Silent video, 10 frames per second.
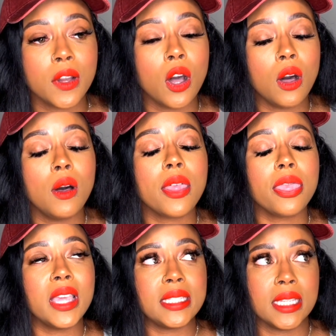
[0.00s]

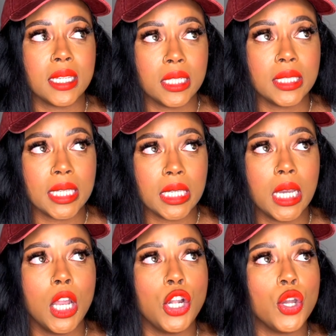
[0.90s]
authentically,
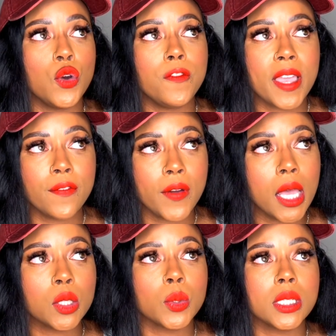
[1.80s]
no fake
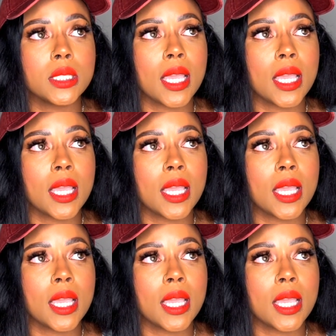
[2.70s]
followers,